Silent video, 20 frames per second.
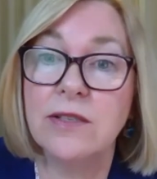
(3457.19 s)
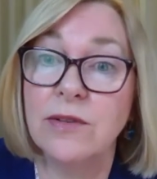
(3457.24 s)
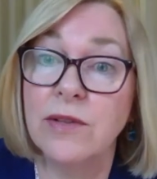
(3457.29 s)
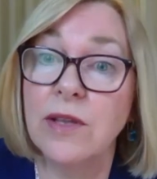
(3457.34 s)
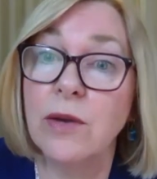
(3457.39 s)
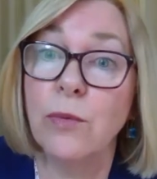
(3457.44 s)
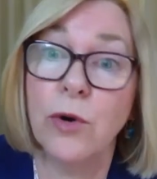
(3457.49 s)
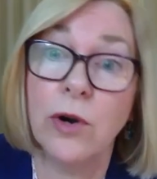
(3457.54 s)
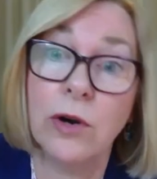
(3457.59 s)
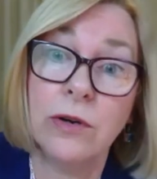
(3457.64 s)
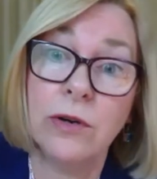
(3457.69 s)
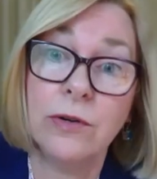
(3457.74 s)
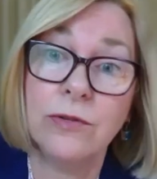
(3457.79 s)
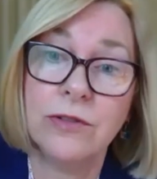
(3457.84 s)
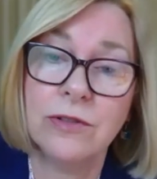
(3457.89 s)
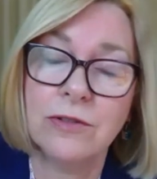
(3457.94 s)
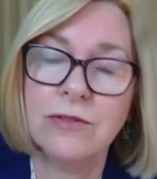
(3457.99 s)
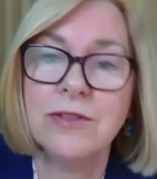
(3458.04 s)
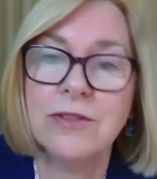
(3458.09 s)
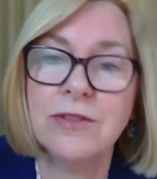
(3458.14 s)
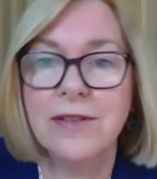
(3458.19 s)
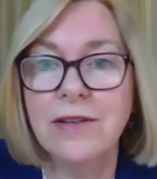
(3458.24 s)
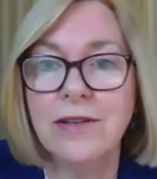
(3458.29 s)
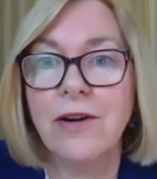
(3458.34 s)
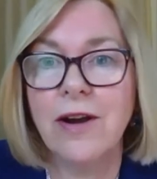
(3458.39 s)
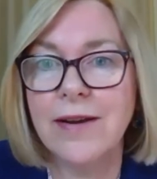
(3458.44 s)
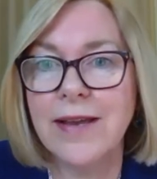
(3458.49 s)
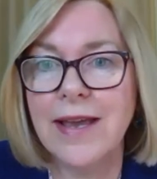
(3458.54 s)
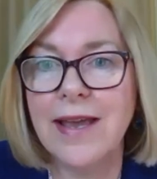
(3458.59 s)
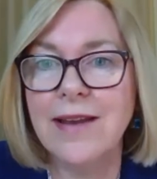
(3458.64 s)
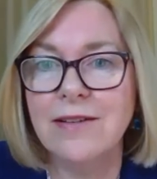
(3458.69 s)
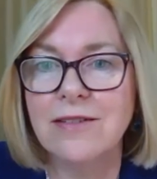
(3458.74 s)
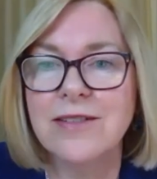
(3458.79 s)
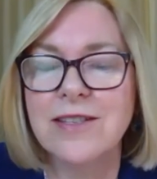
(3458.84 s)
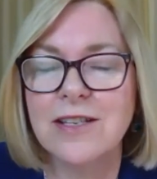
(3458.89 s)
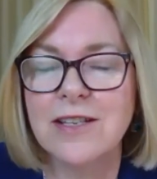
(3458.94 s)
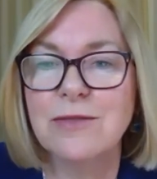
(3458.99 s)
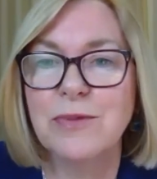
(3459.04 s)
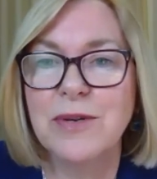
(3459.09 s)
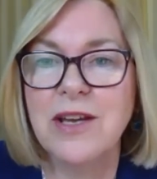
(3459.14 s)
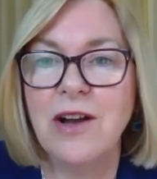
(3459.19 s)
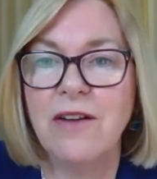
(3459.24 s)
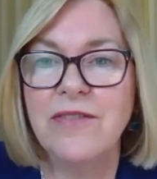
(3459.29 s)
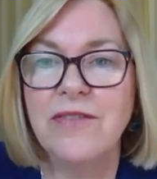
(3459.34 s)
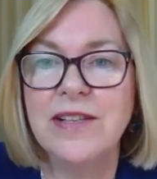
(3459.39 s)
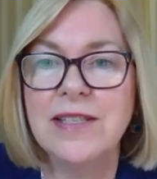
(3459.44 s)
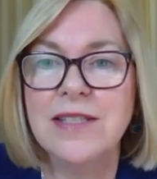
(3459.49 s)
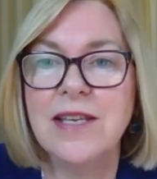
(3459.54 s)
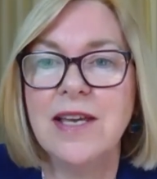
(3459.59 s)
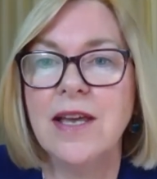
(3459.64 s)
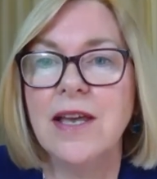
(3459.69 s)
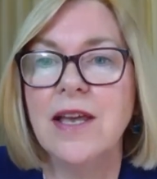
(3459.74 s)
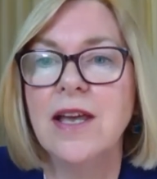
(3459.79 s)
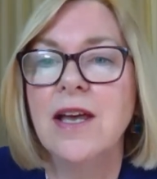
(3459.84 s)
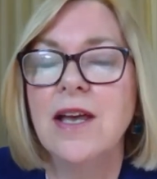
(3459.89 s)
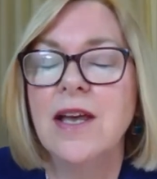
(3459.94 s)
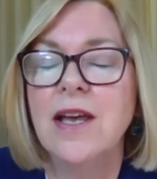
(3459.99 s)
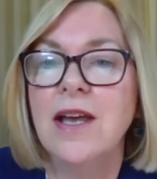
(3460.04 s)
So there were losers and there are gainers, as we often say.